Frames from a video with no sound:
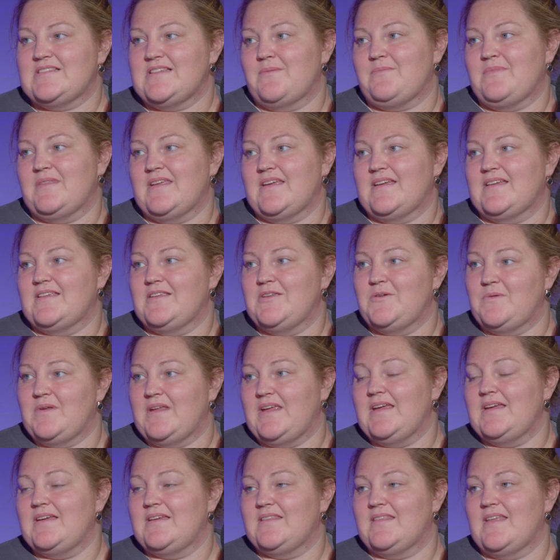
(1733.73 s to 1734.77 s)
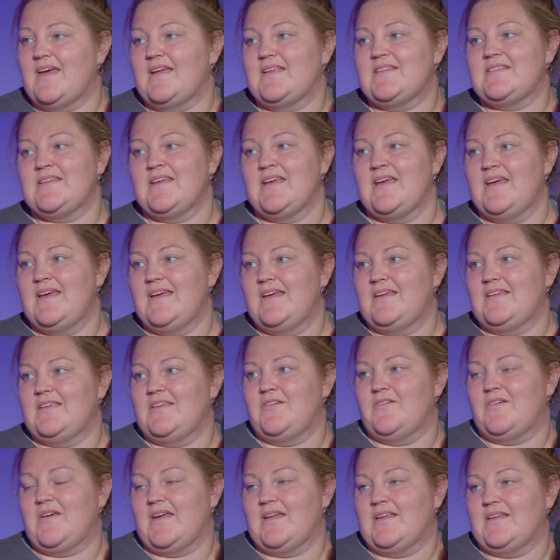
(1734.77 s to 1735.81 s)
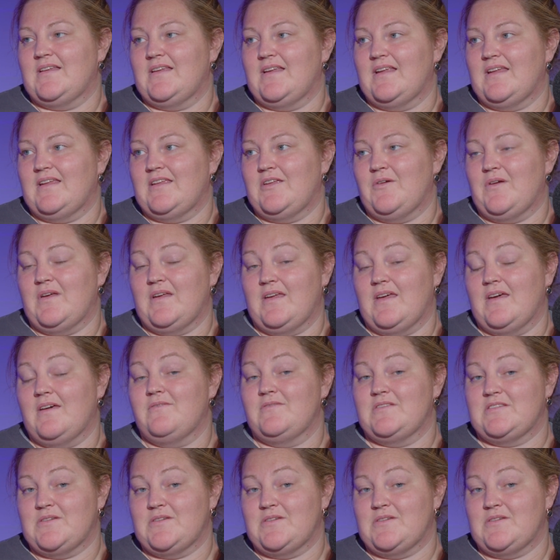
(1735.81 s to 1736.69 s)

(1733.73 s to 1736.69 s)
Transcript: something unique that you can you can give.